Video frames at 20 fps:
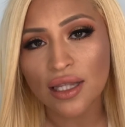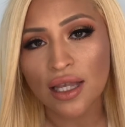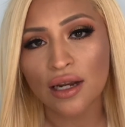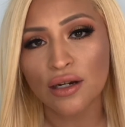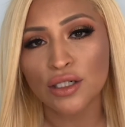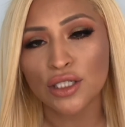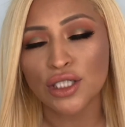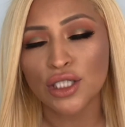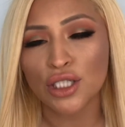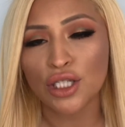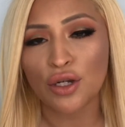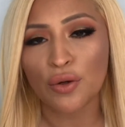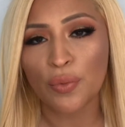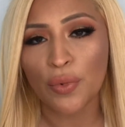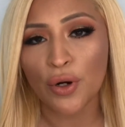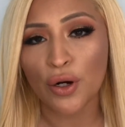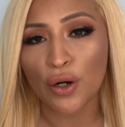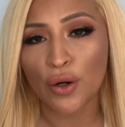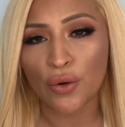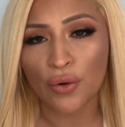They're
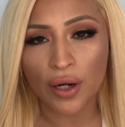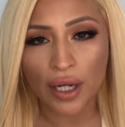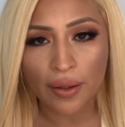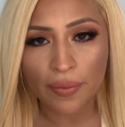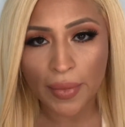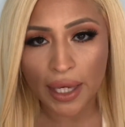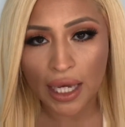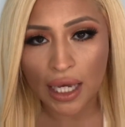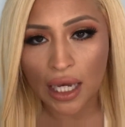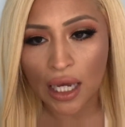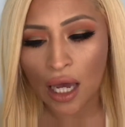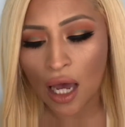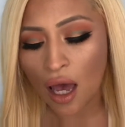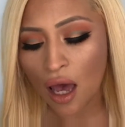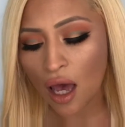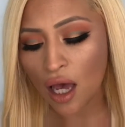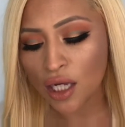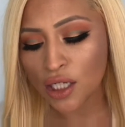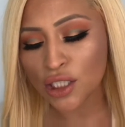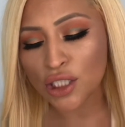super creamy,
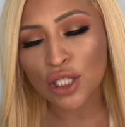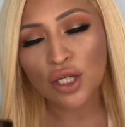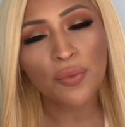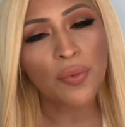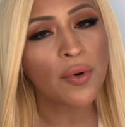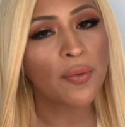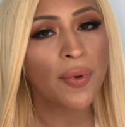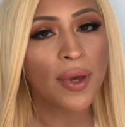super